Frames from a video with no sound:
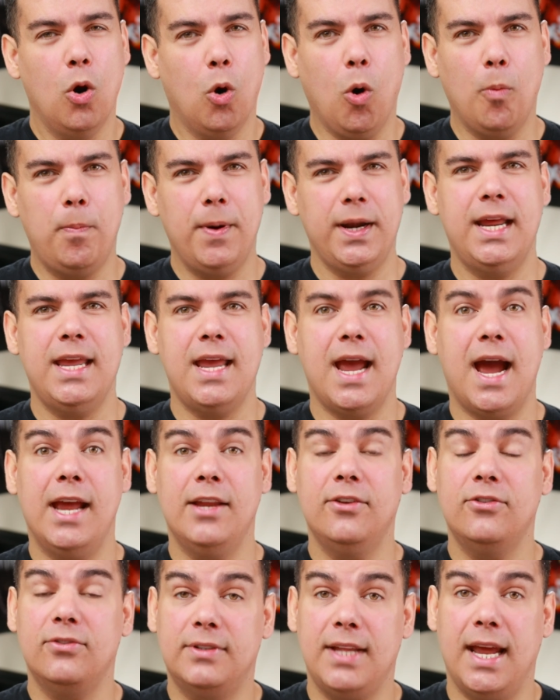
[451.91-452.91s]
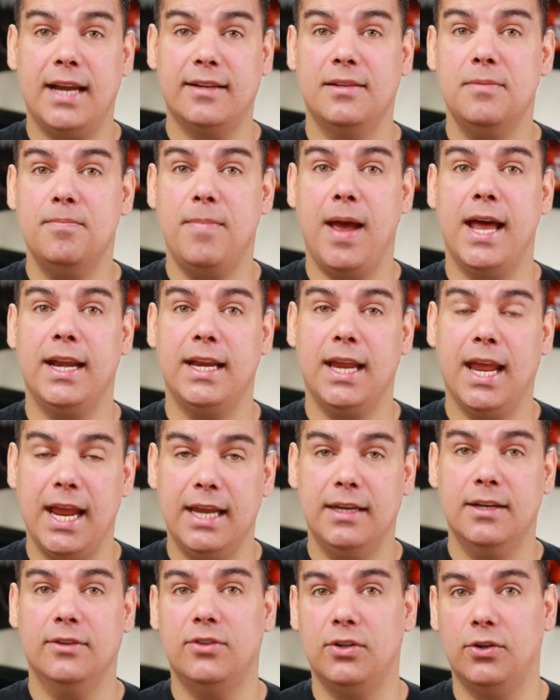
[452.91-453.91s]
OpenAI's Text Embedding
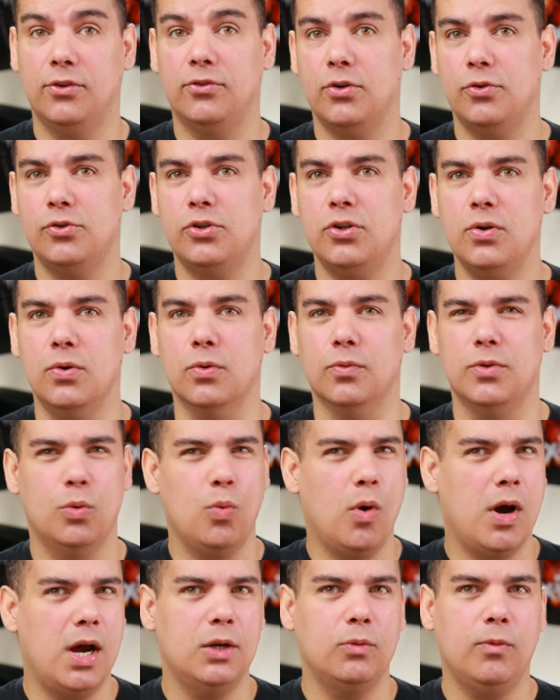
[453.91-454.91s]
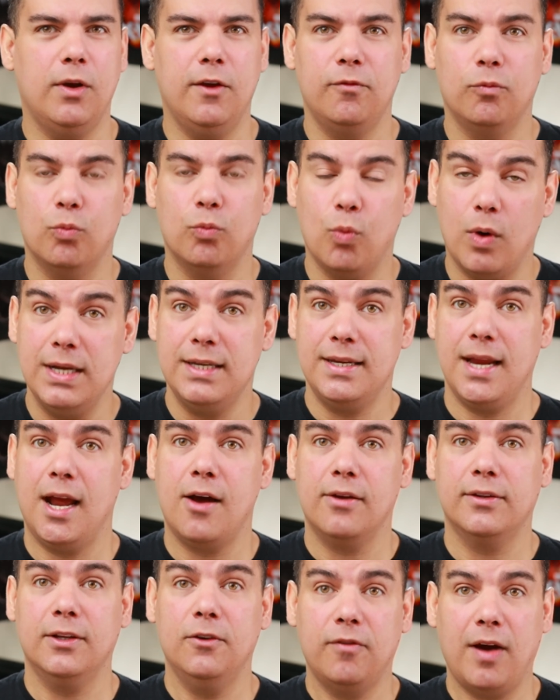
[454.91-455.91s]
ADA002, the one with
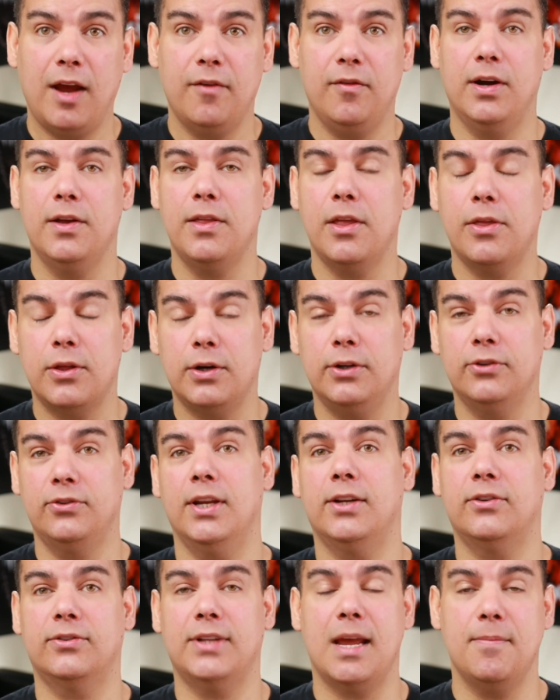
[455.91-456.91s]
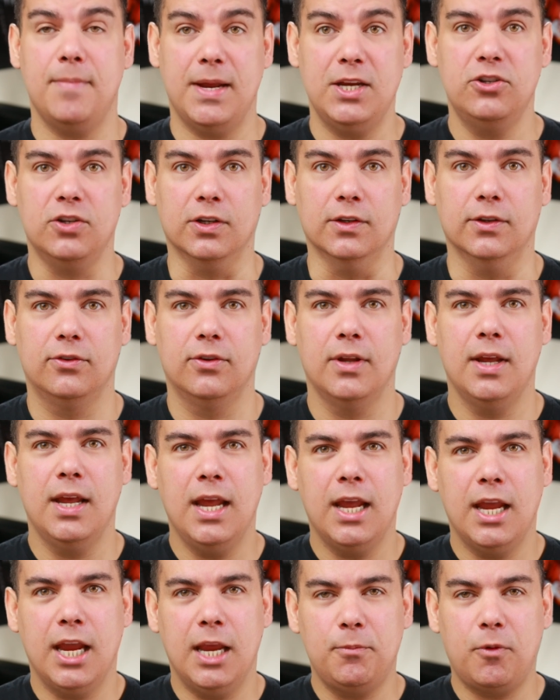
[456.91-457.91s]
1536 dimensions,
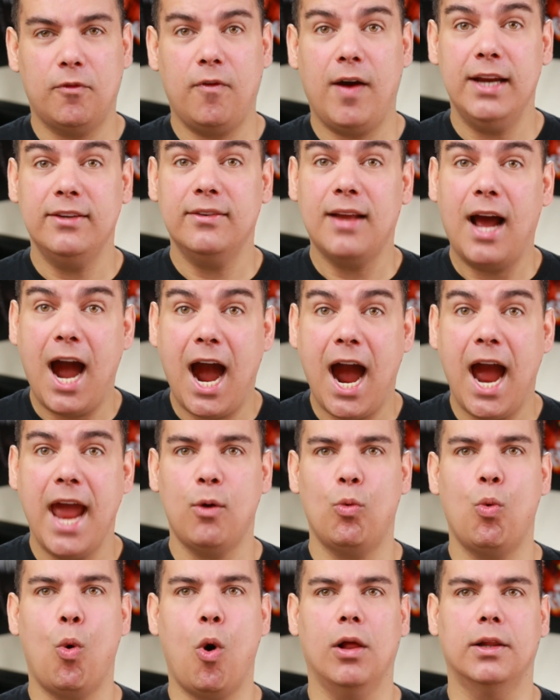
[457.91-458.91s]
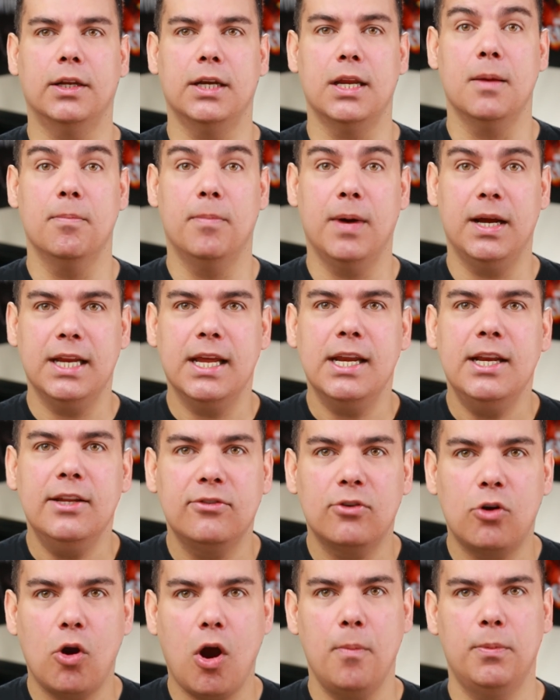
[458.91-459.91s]
it provides high quality, but it is
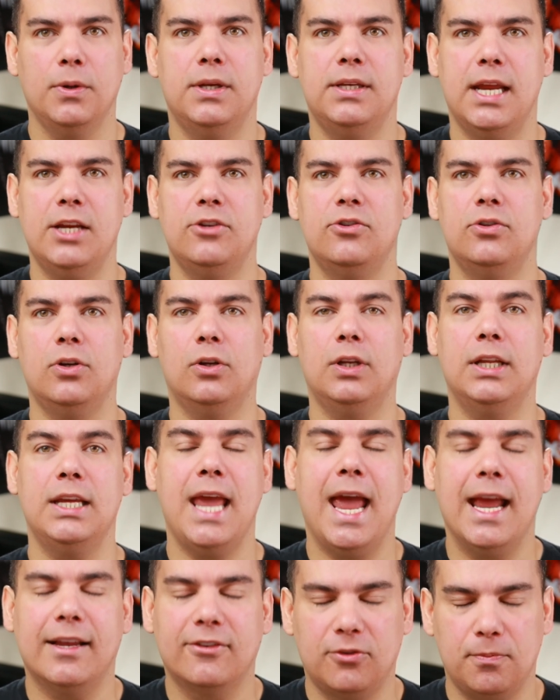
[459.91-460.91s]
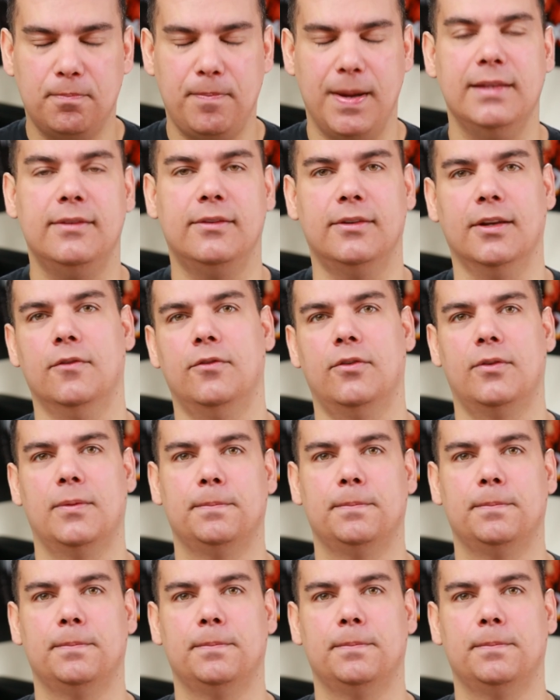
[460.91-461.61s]
computationally expensive.